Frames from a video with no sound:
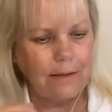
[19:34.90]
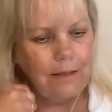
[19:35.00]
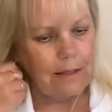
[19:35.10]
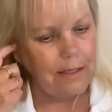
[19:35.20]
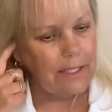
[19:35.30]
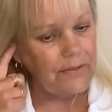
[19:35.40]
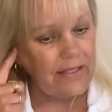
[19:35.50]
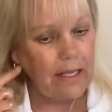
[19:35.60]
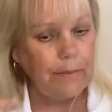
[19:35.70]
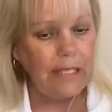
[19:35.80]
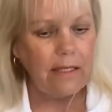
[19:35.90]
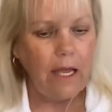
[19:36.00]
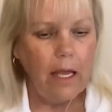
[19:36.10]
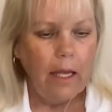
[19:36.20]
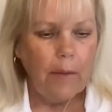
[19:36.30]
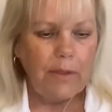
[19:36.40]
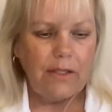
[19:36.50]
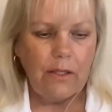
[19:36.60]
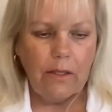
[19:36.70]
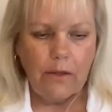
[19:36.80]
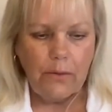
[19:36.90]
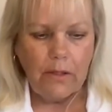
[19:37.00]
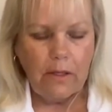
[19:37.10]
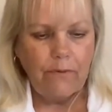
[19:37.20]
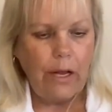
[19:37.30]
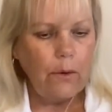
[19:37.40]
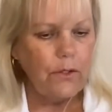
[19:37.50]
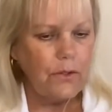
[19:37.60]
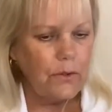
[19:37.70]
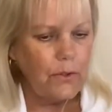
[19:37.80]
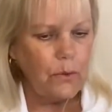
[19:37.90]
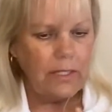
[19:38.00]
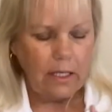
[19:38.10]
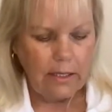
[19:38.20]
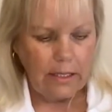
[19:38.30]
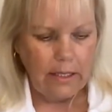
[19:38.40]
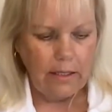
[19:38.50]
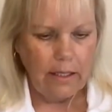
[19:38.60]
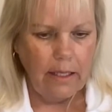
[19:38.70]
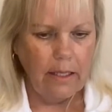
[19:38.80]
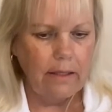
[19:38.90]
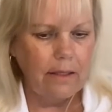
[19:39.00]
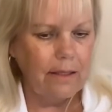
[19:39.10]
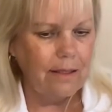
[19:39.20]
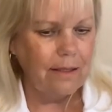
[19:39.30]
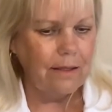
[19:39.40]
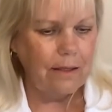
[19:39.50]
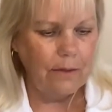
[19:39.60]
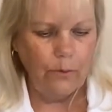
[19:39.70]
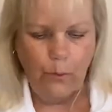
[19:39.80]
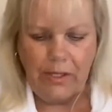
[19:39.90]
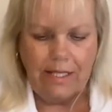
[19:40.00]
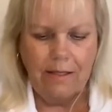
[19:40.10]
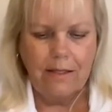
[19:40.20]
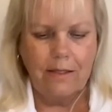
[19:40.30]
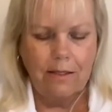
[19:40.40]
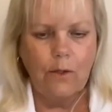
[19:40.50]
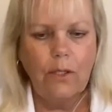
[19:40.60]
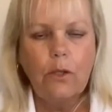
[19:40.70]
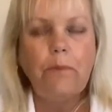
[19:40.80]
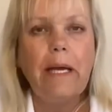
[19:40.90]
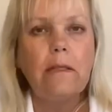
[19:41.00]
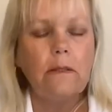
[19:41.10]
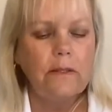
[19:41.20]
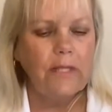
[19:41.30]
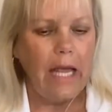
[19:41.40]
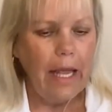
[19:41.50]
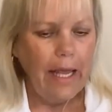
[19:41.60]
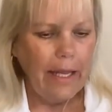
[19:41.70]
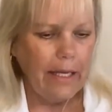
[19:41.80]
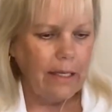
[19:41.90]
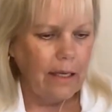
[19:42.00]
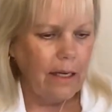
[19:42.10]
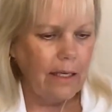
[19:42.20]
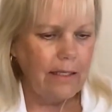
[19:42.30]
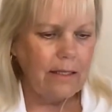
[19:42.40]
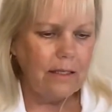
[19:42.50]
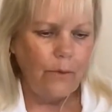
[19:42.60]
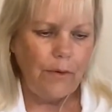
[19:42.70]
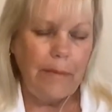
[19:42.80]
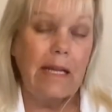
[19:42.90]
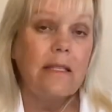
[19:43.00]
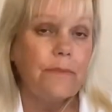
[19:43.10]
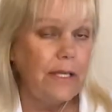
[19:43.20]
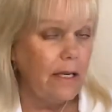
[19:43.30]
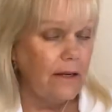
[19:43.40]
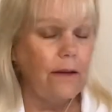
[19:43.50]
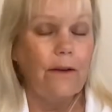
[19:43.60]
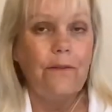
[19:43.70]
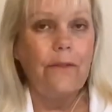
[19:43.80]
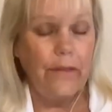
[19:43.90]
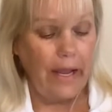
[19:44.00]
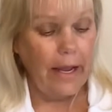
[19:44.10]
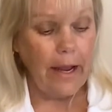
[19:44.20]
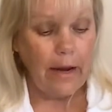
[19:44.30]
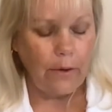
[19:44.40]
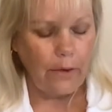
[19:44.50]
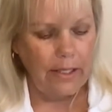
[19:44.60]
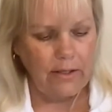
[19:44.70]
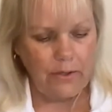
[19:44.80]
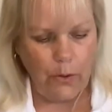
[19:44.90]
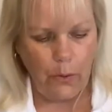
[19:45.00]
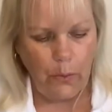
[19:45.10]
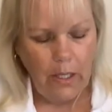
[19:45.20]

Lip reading: leaf segments, but the flowers are so delicate and with these, you know, little petals, and it reminds me of the hair. And so